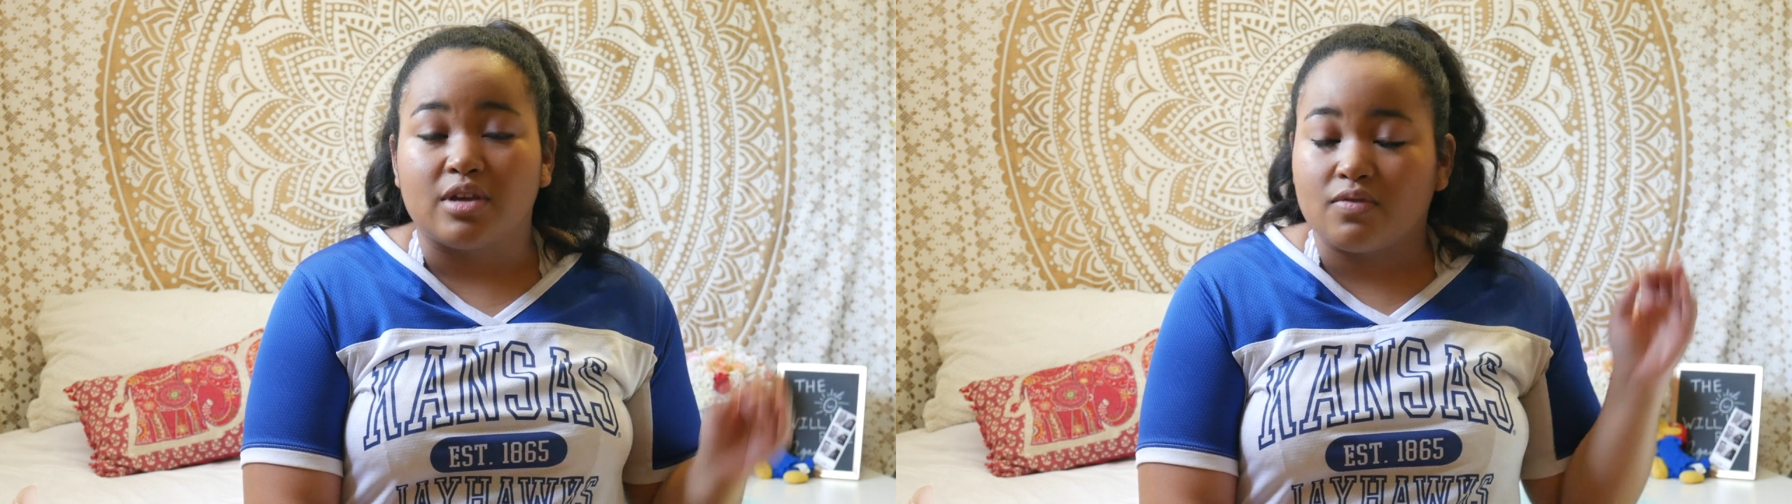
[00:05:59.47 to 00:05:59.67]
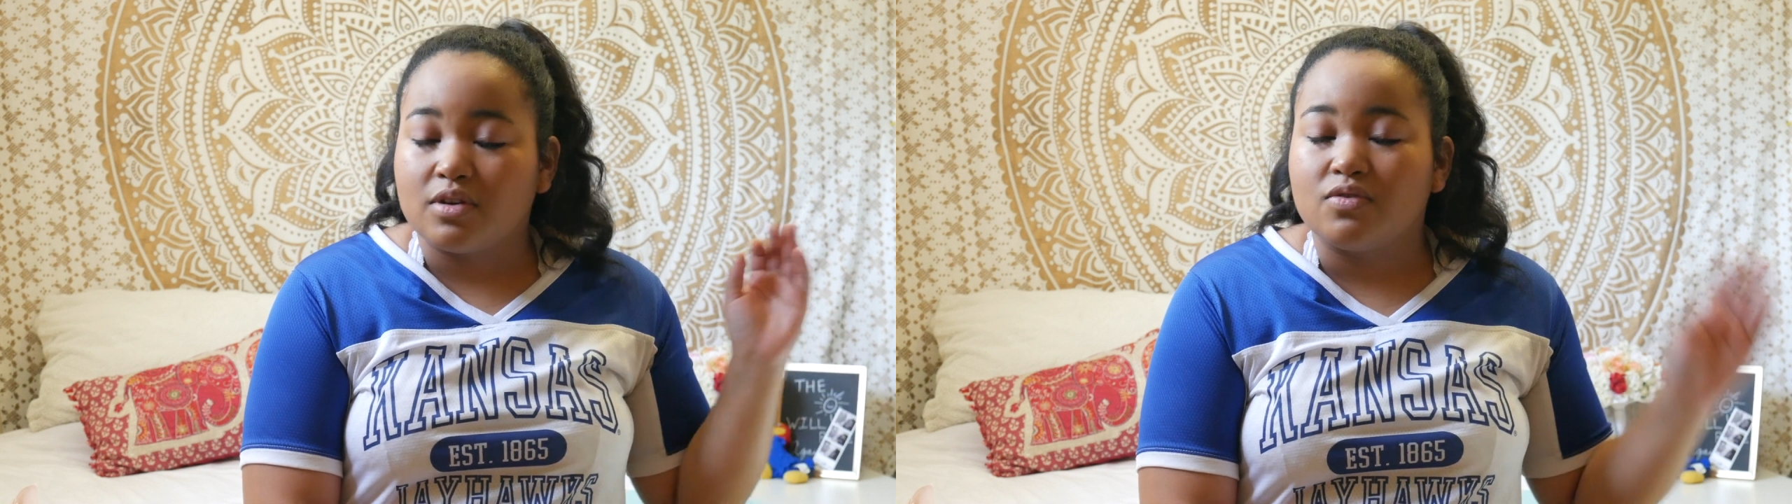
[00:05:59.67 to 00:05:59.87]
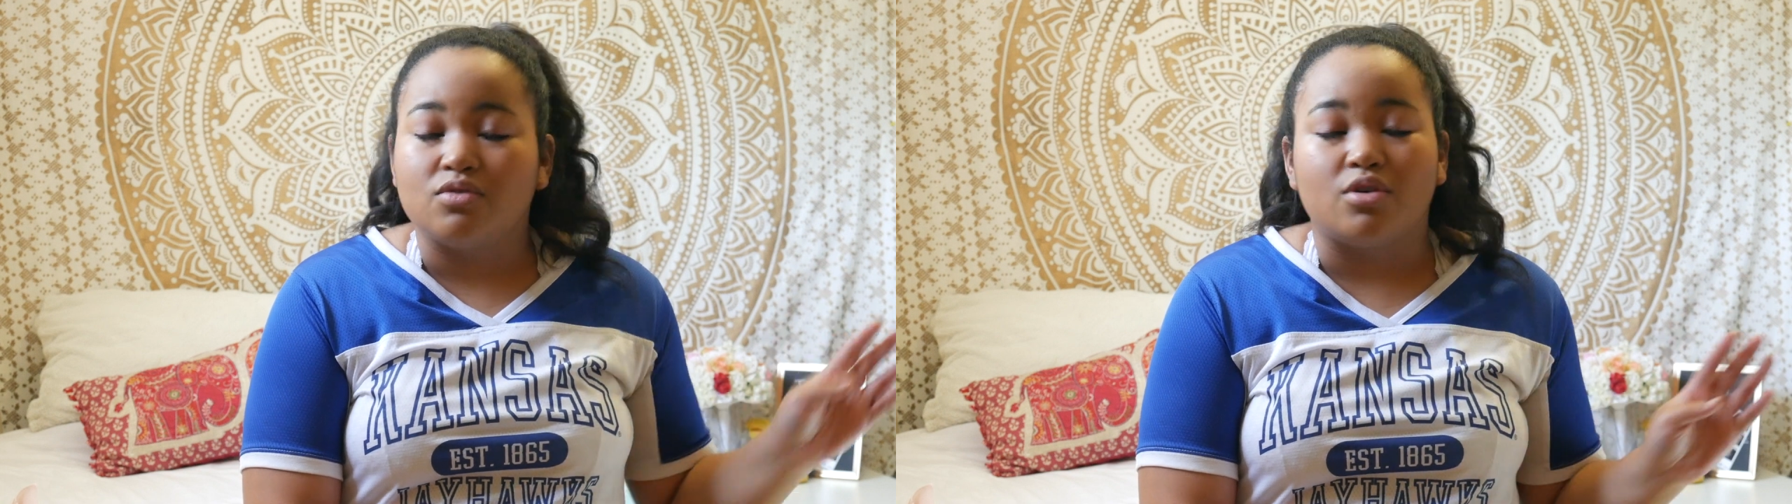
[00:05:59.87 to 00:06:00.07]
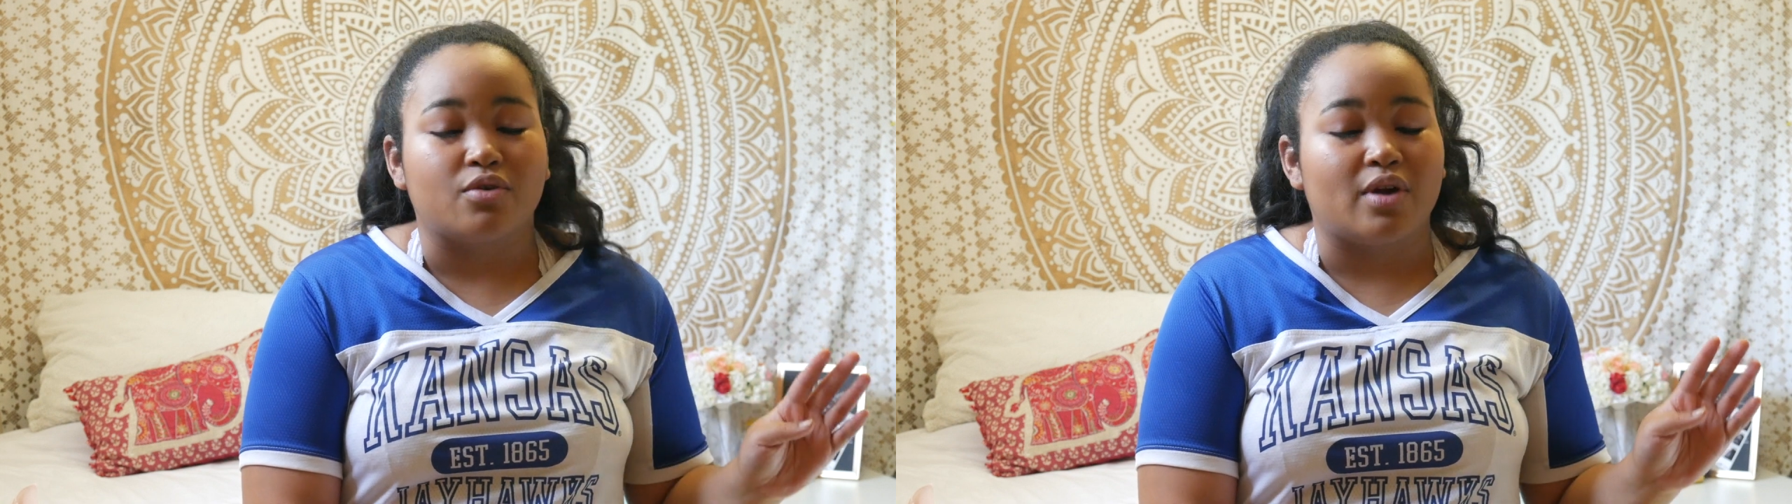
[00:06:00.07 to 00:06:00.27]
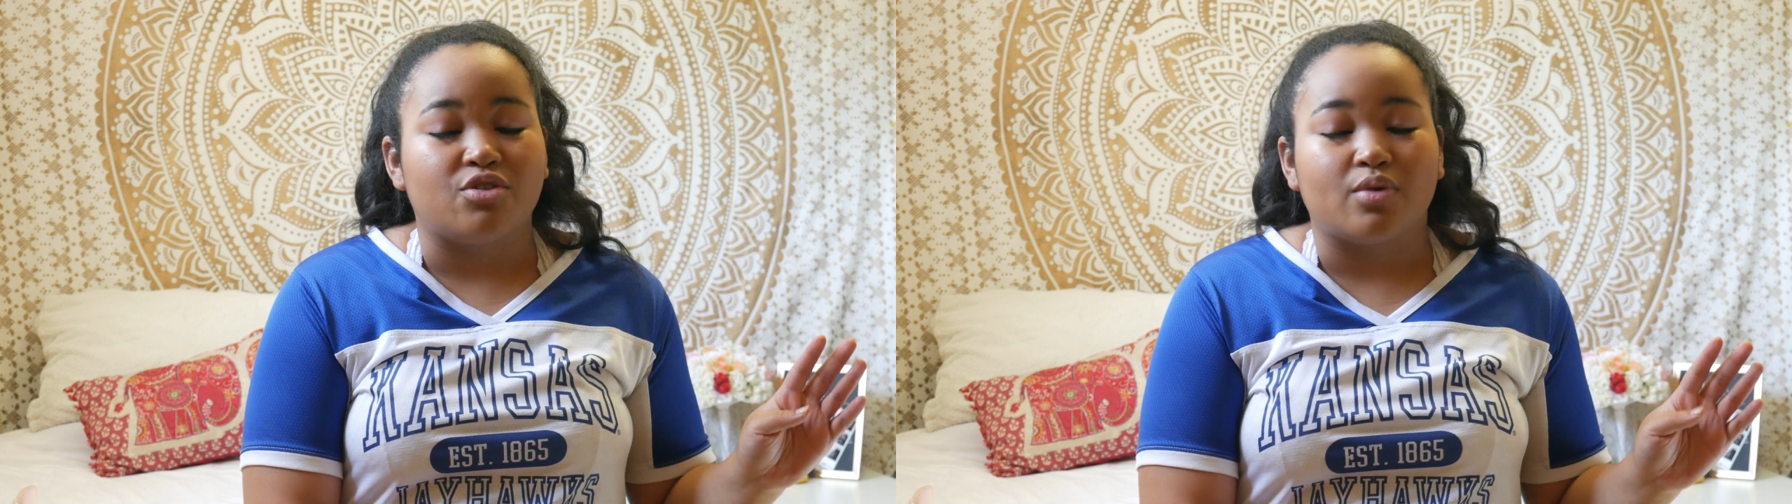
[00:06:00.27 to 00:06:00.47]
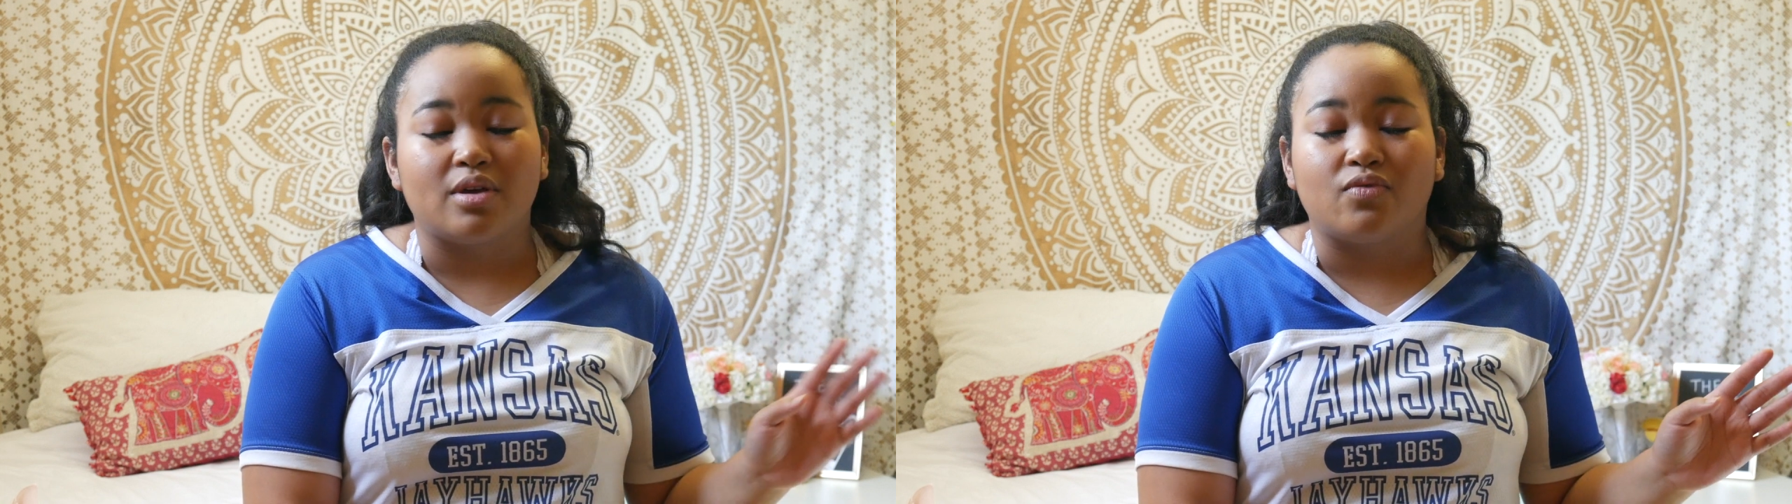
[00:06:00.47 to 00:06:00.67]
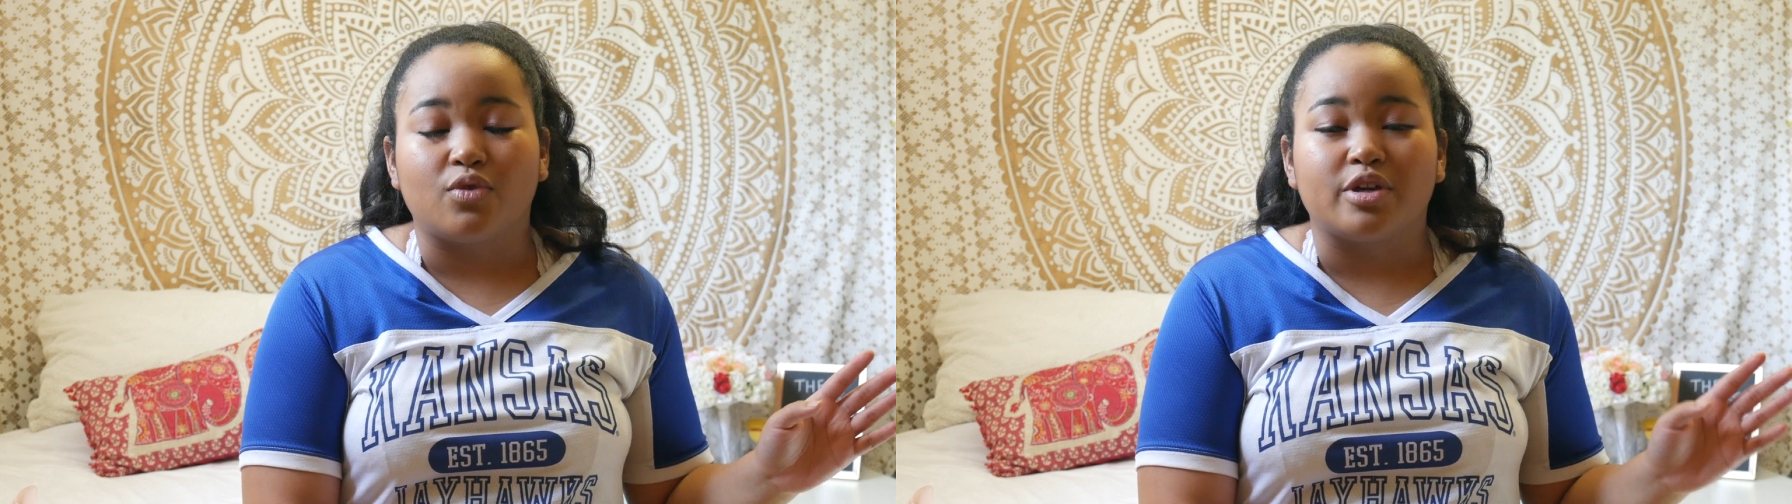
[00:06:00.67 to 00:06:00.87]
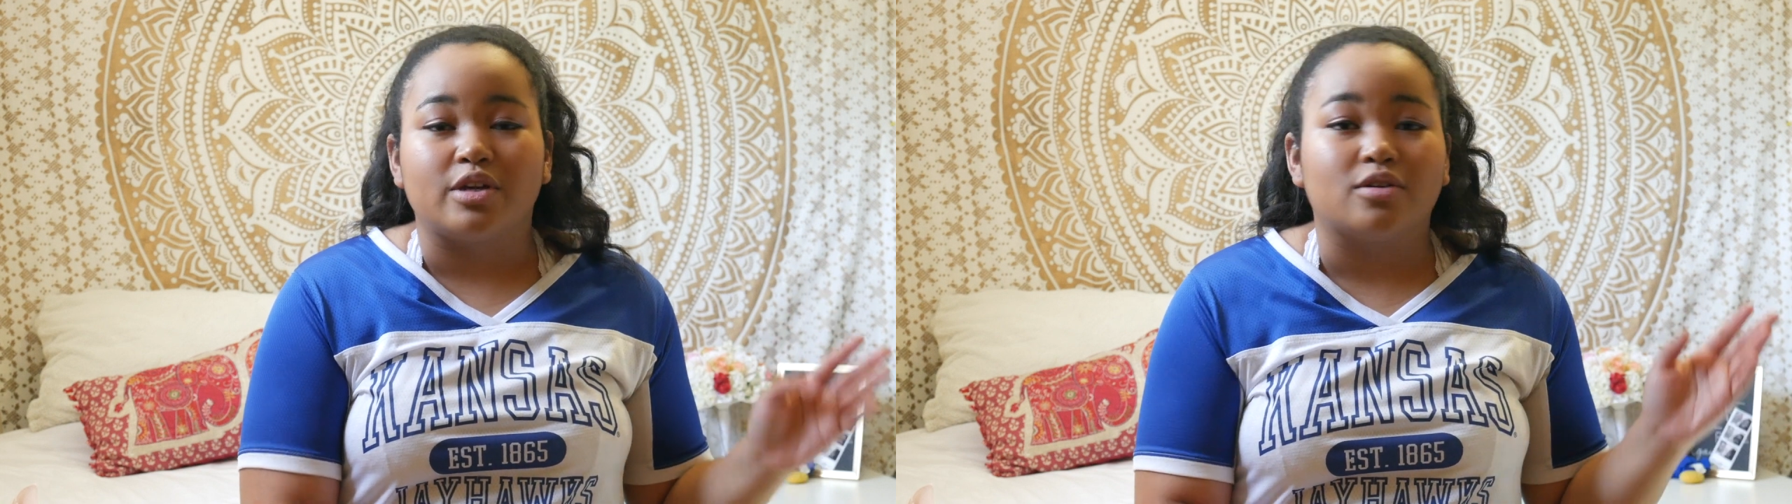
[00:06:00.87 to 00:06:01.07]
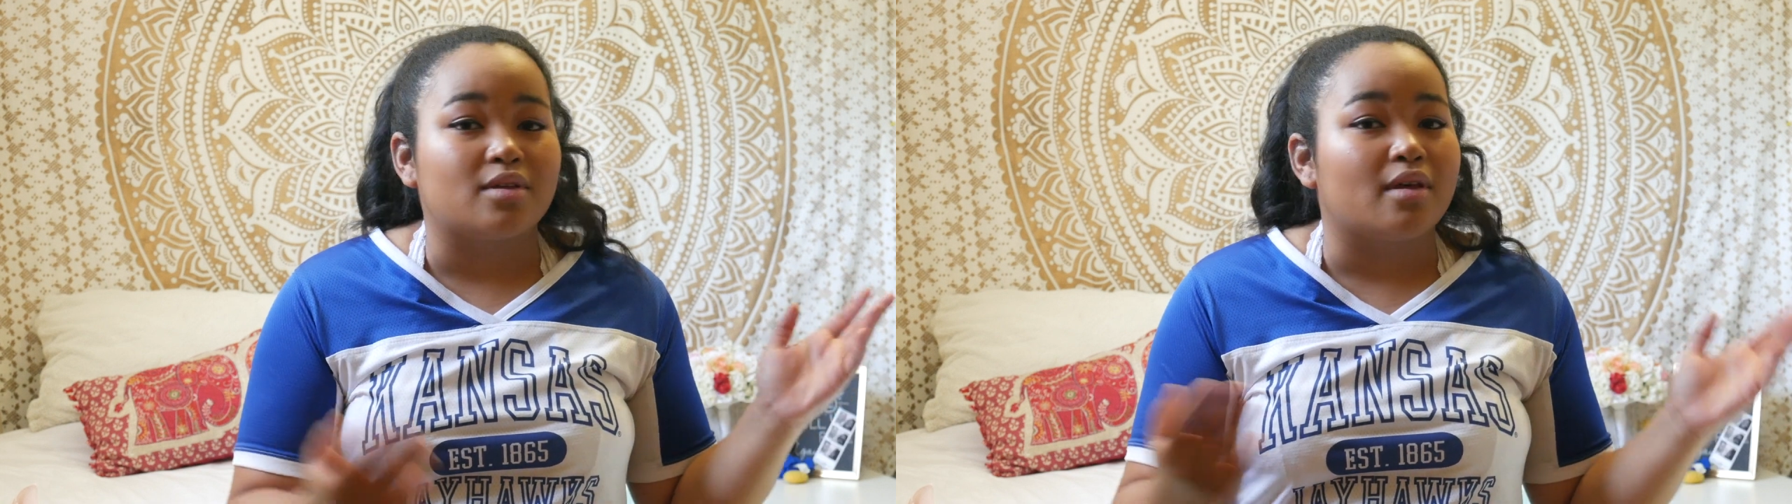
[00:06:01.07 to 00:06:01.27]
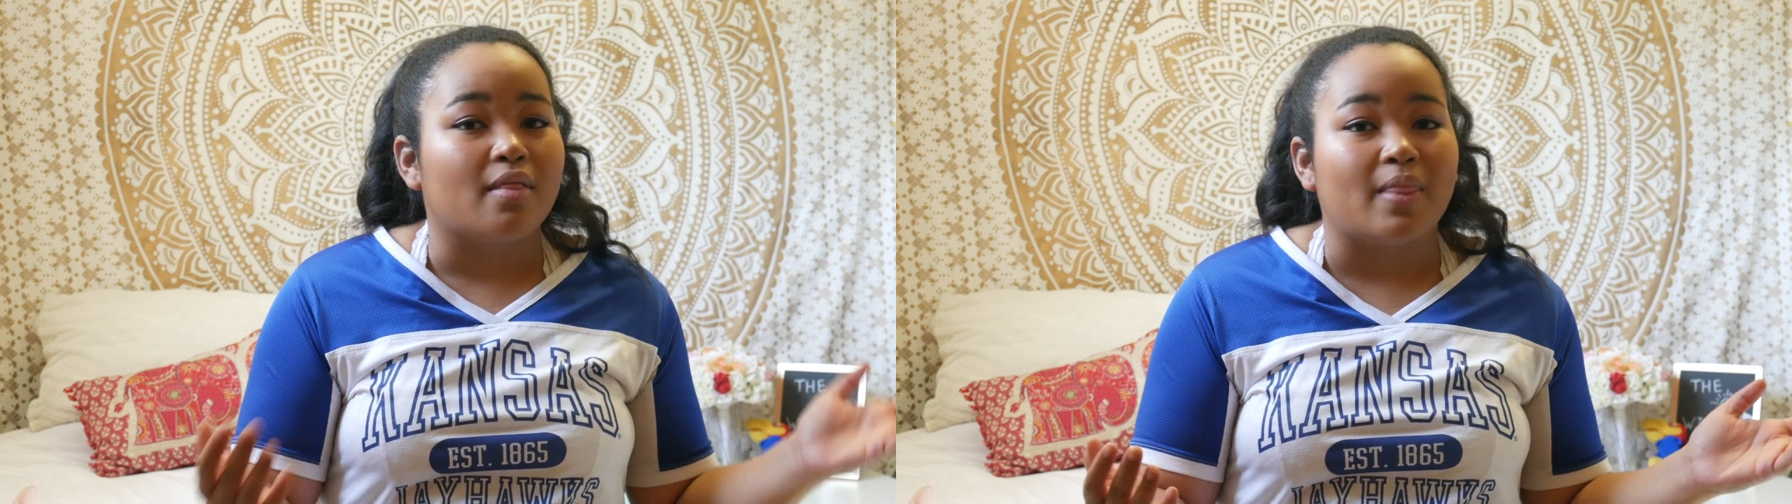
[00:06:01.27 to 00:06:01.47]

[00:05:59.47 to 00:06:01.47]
Even if you don't graduate in 4 years,